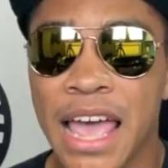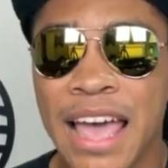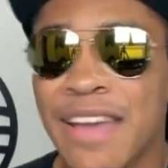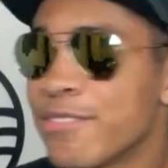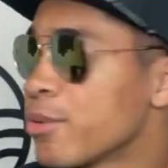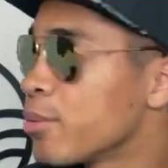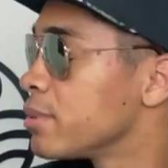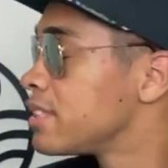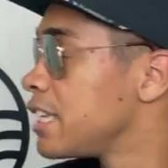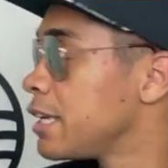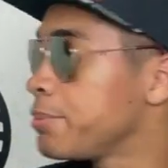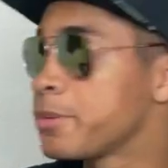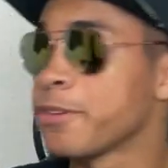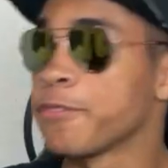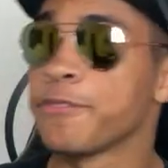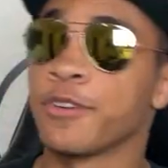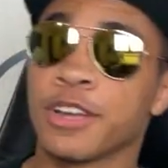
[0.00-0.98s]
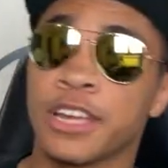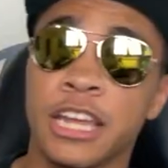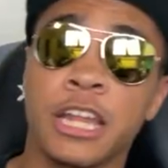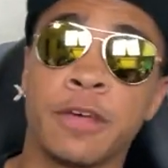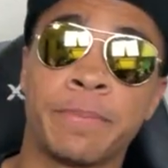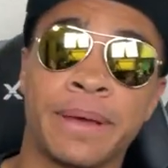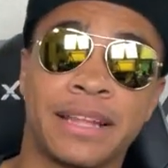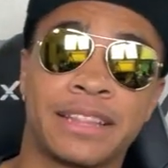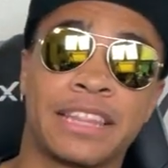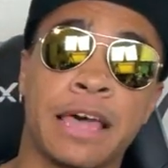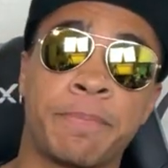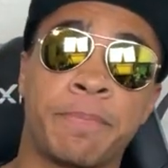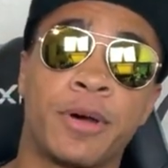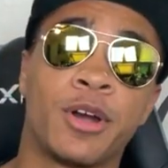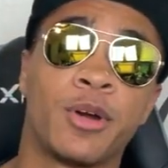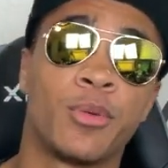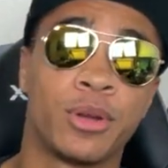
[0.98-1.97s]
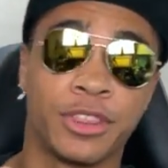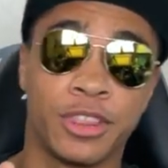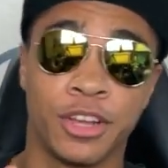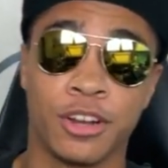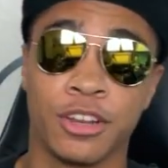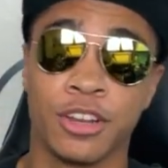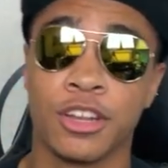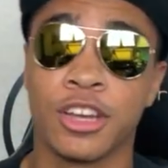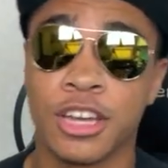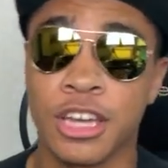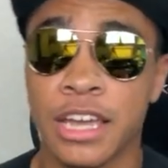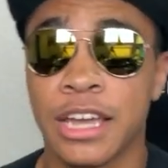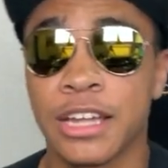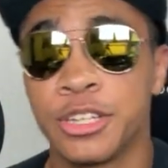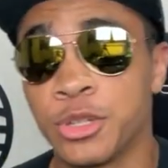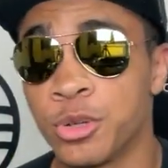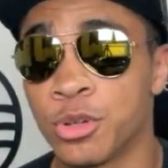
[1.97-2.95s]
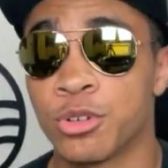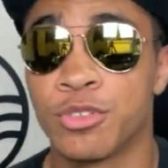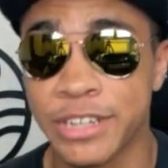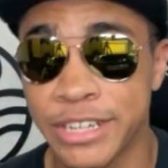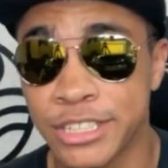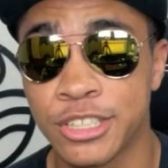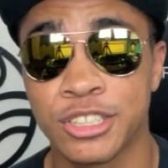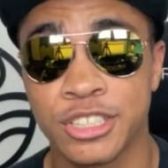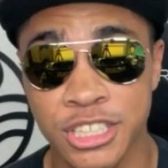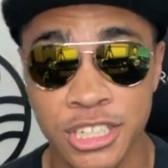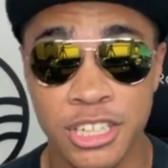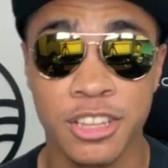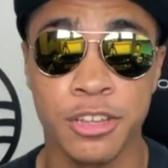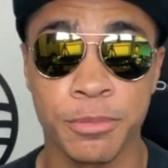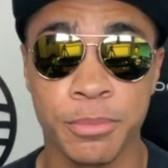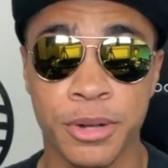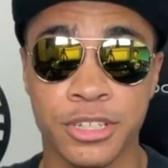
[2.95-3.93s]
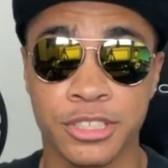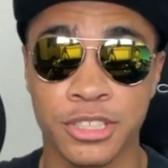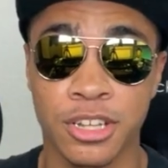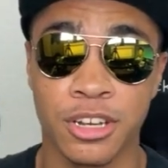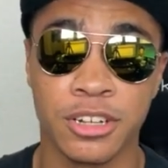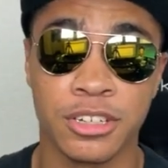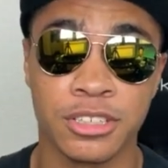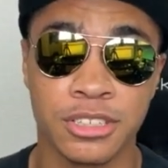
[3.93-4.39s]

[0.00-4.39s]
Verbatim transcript: Everyone seems to forget about that part when they're looking and doing research into their martial art.